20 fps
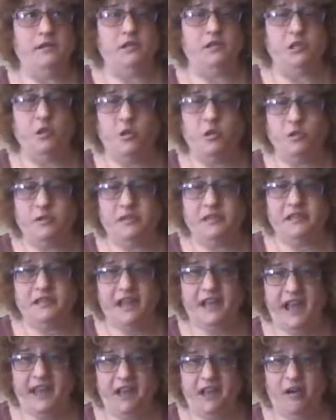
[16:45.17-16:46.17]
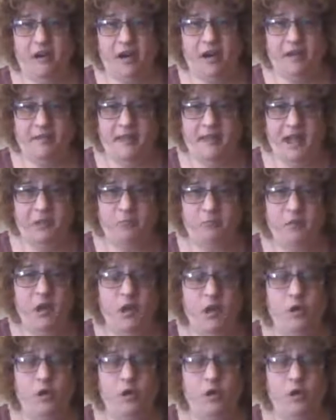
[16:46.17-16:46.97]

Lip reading: souls, as I call them,